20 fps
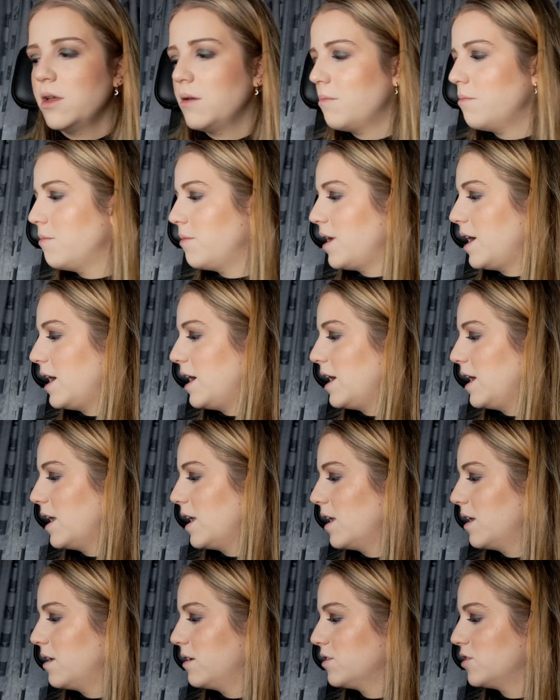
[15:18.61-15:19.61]

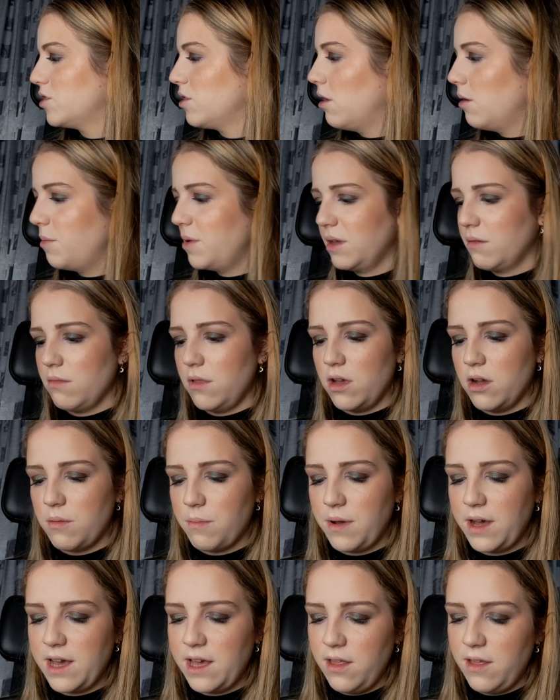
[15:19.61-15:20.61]
my chopping block
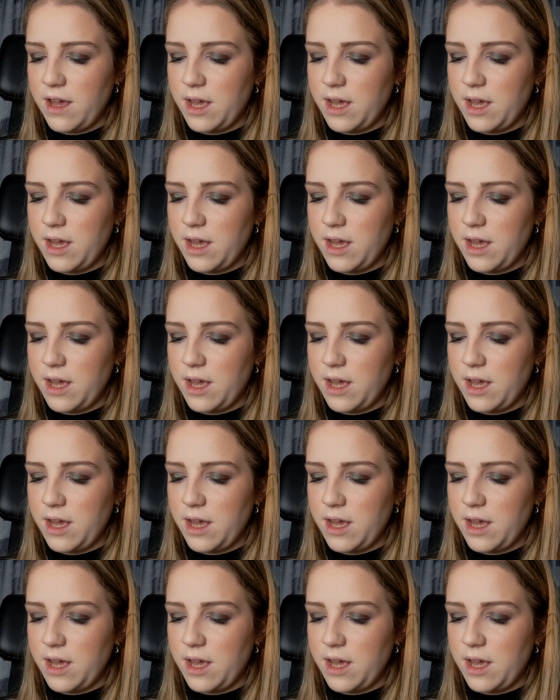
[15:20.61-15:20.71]
pile.